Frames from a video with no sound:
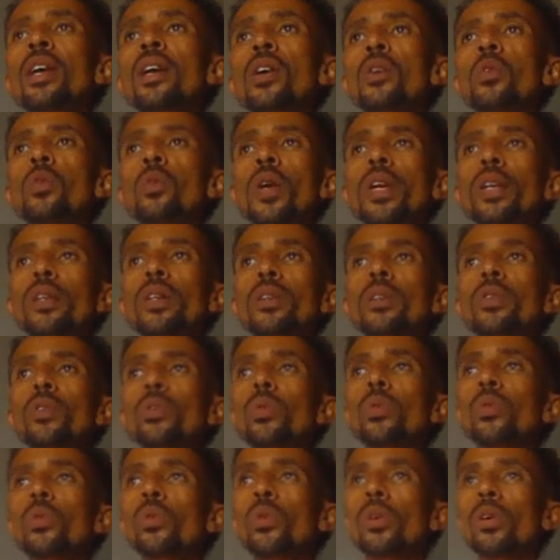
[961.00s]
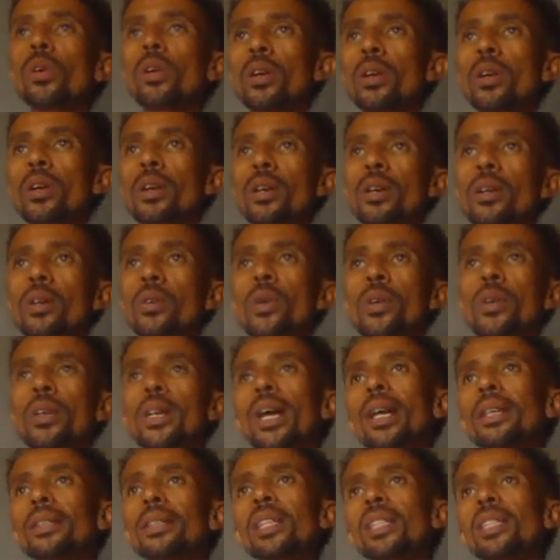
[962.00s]
When you
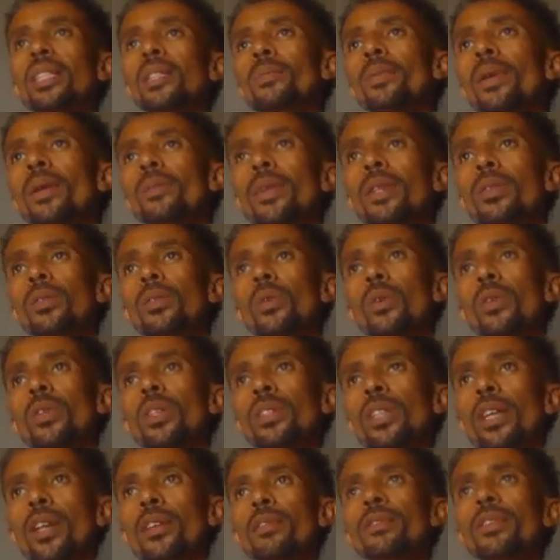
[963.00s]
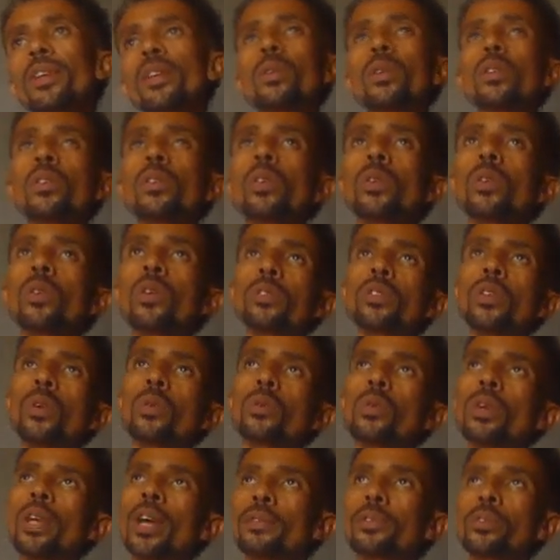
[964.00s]
conduct experiment on a server, also
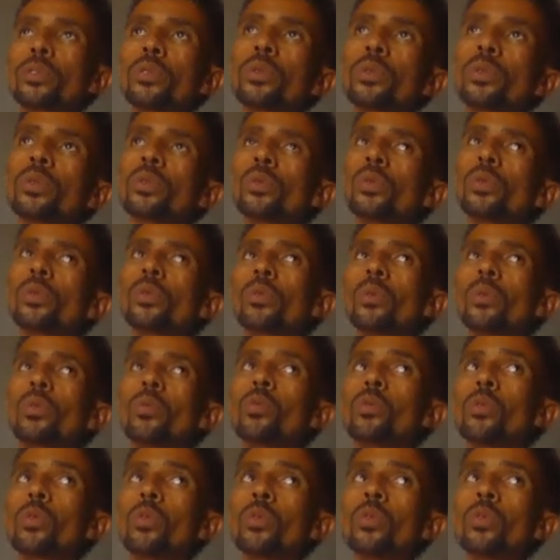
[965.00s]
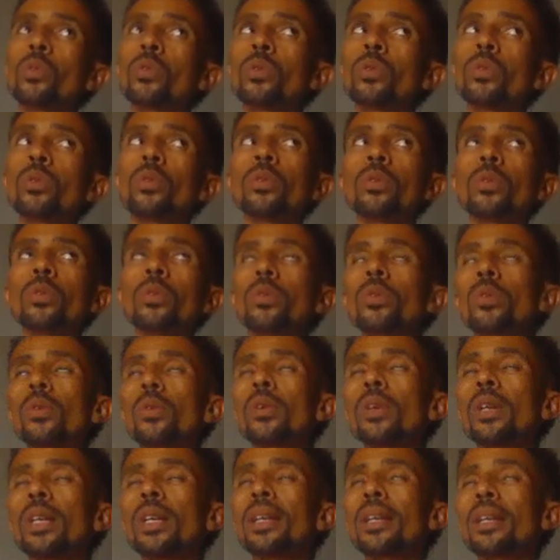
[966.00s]
we have
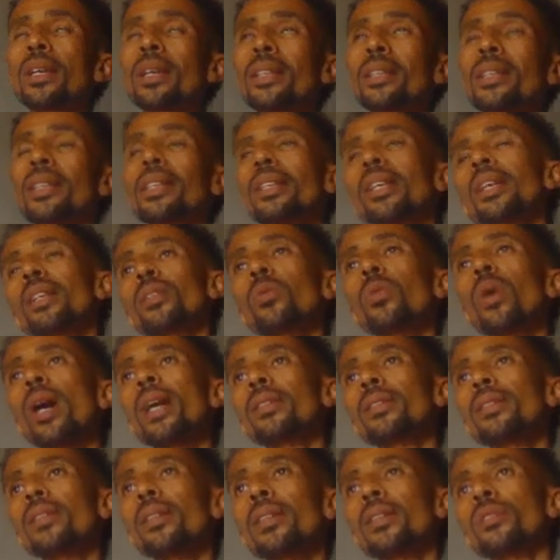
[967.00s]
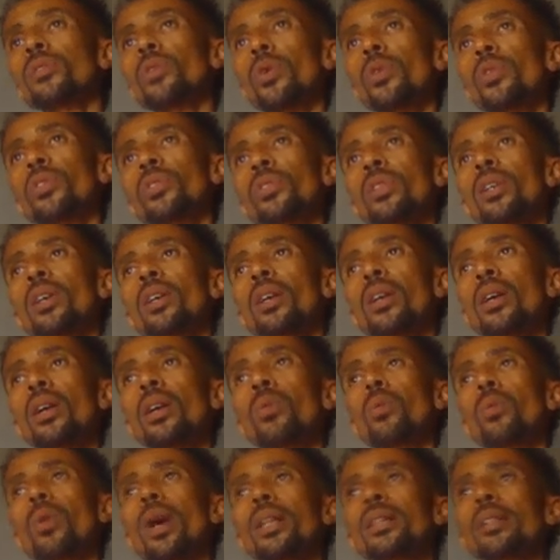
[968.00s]
to indicate what resource,
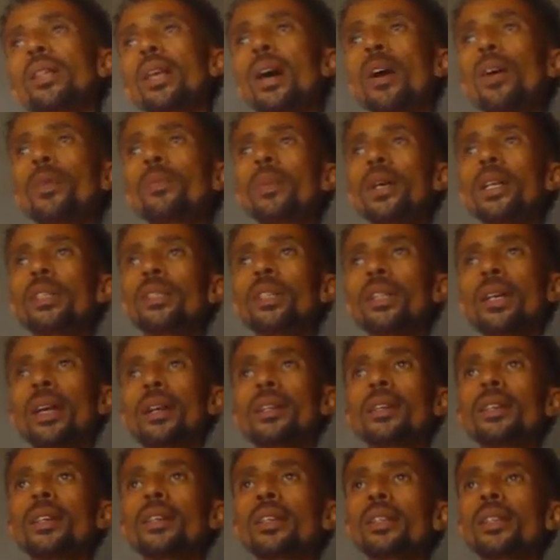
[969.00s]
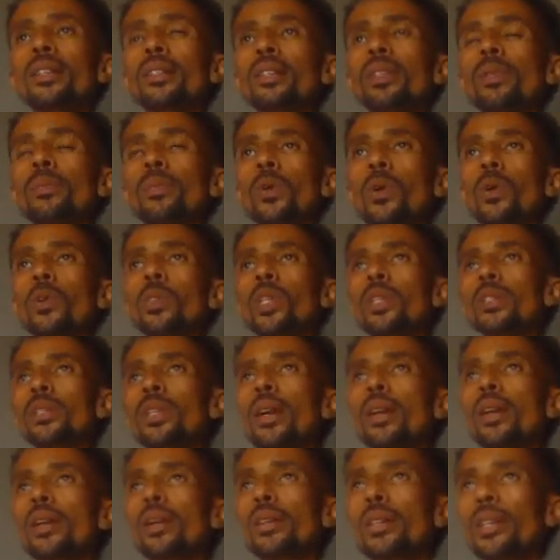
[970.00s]
how much hard disk,
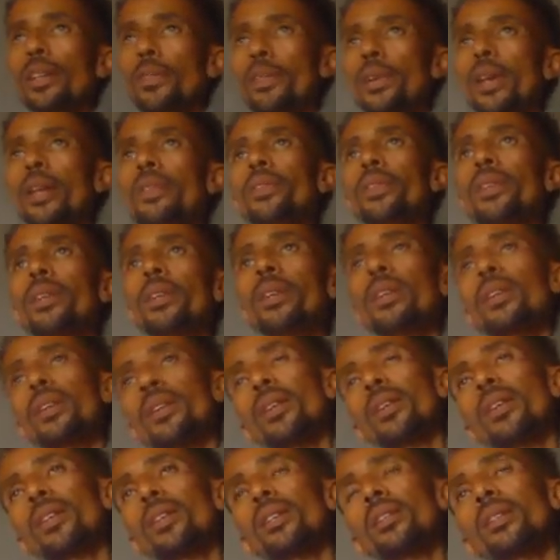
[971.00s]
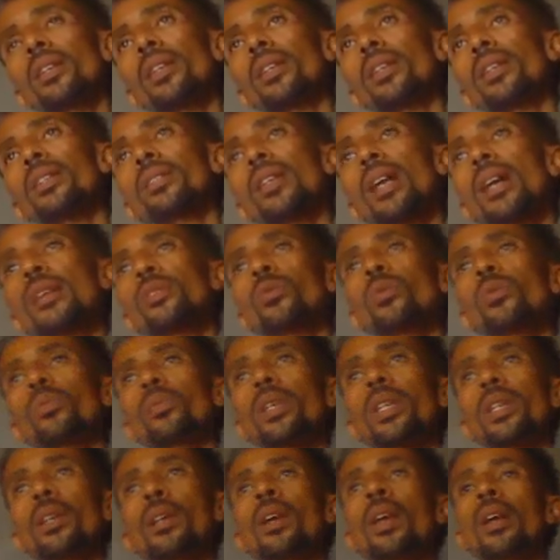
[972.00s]
processor, different things has to
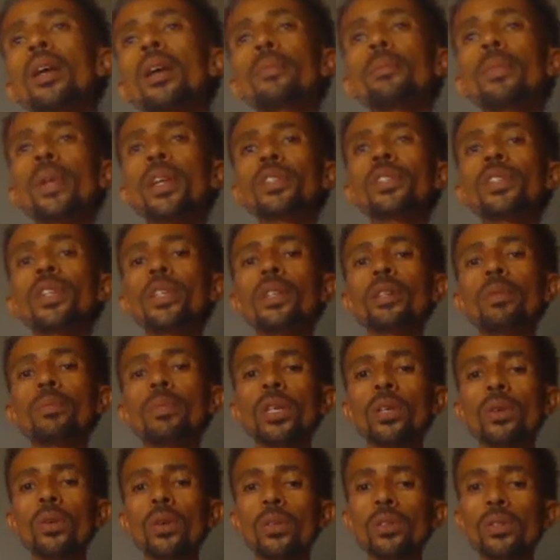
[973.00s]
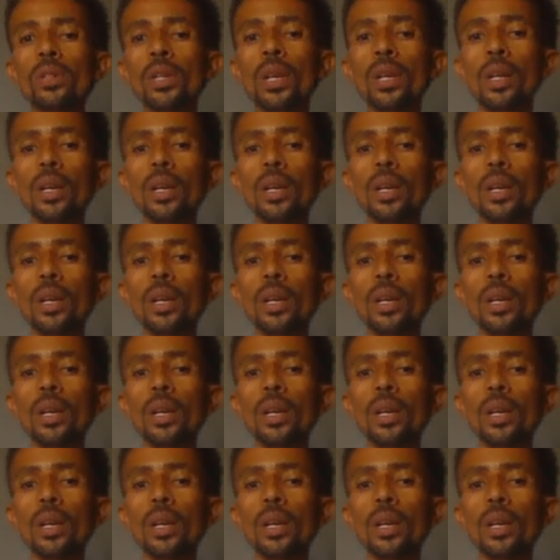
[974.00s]
be mentioned, because